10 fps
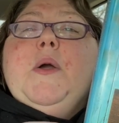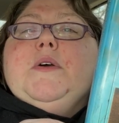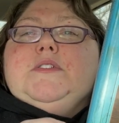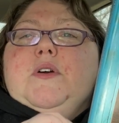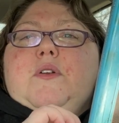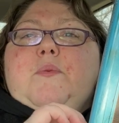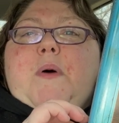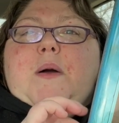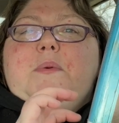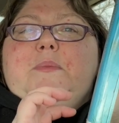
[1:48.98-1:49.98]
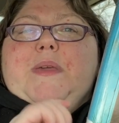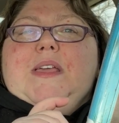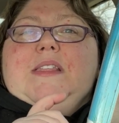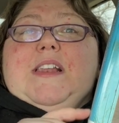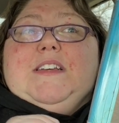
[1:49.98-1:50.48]
So it'll probably be
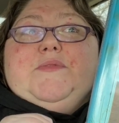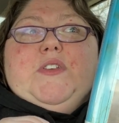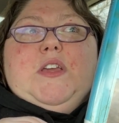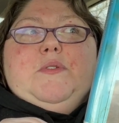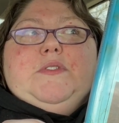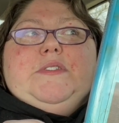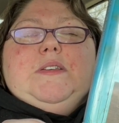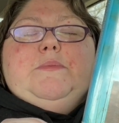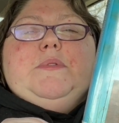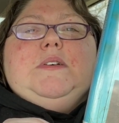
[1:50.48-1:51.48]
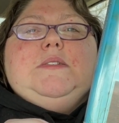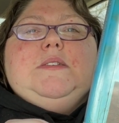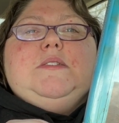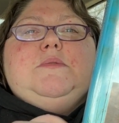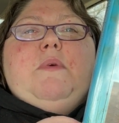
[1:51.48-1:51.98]
in the next video you see, because
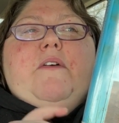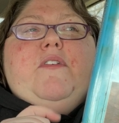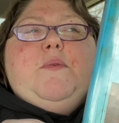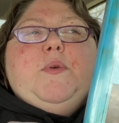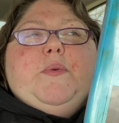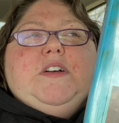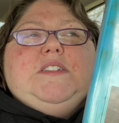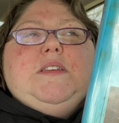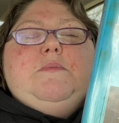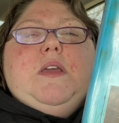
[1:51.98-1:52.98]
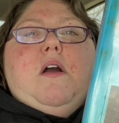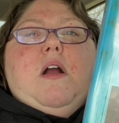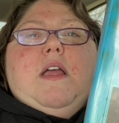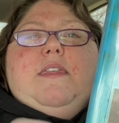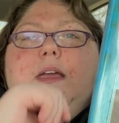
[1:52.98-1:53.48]
it's my February T B R,
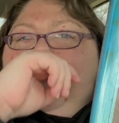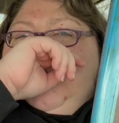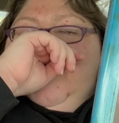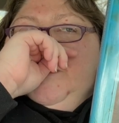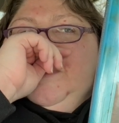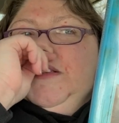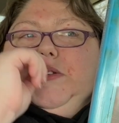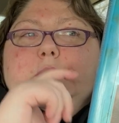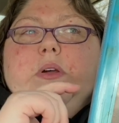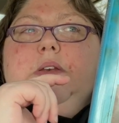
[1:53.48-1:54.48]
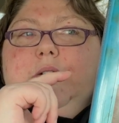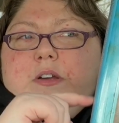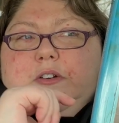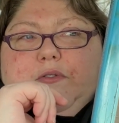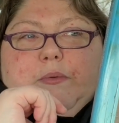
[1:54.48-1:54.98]
I think, where I put this on
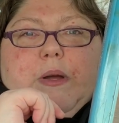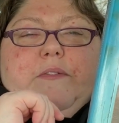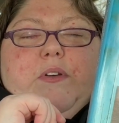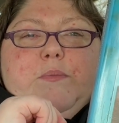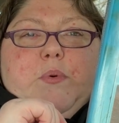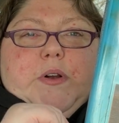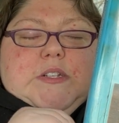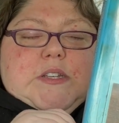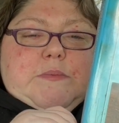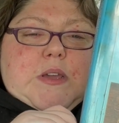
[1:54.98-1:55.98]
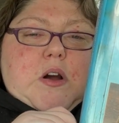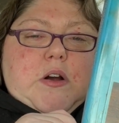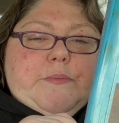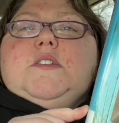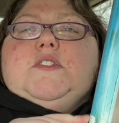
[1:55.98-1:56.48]
for my February T B
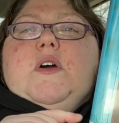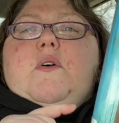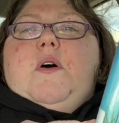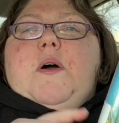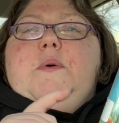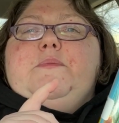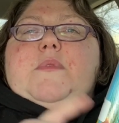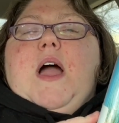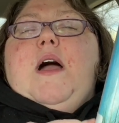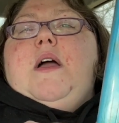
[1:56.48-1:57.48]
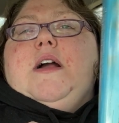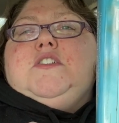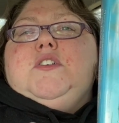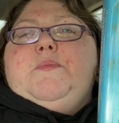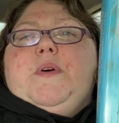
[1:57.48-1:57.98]
R. So um, I
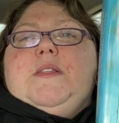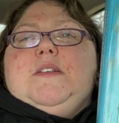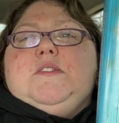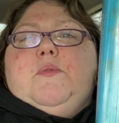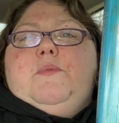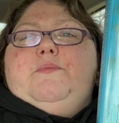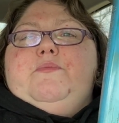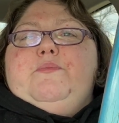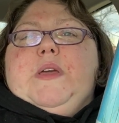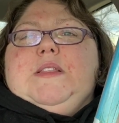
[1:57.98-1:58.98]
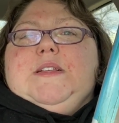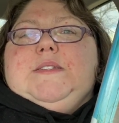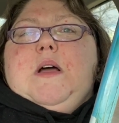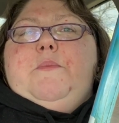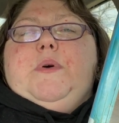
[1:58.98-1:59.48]
actually put this on, picked
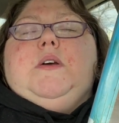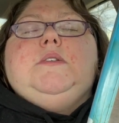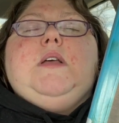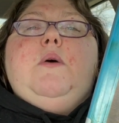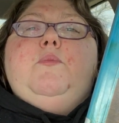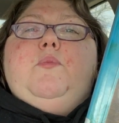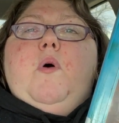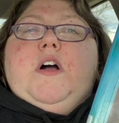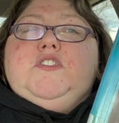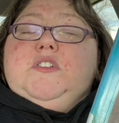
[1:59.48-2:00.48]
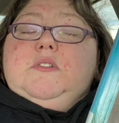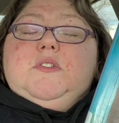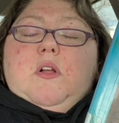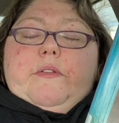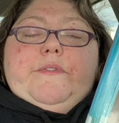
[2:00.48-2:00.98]
this up because I'm watching
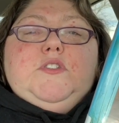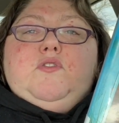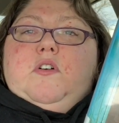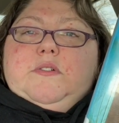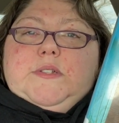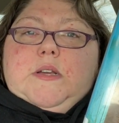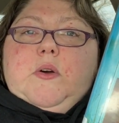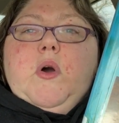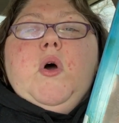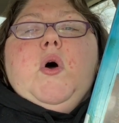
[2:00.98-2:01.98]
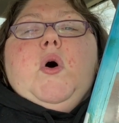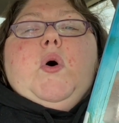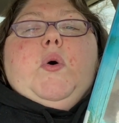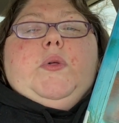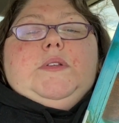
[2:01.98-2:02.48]
Sullivan's Crossing
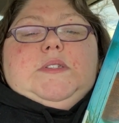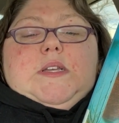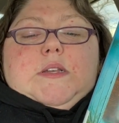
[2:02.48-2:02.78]
on the C